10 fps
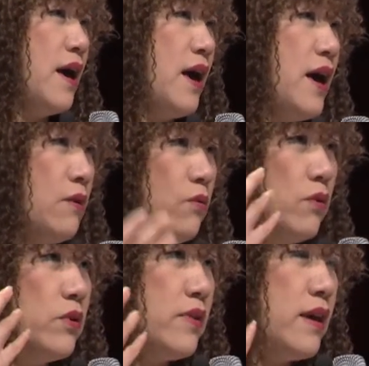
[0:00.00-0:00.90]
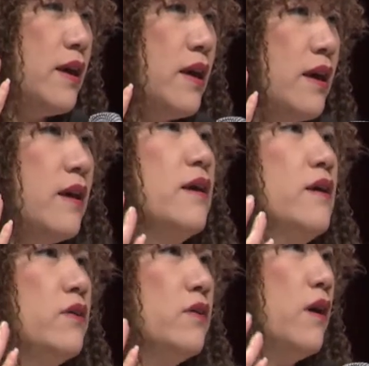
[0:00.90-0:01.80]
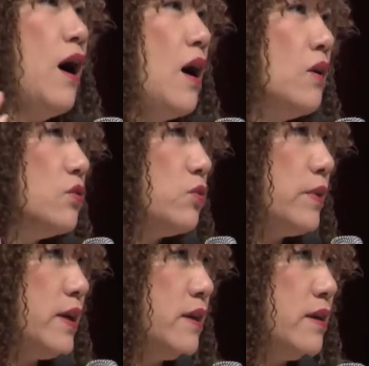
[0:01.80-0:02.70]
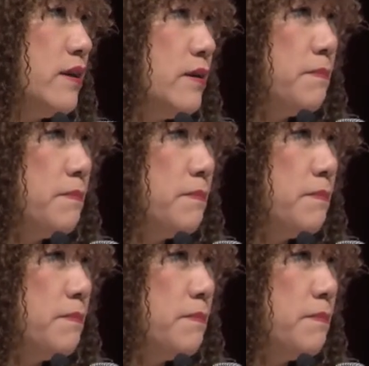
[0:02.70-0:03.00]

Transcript: and we were thinking, you know, how do we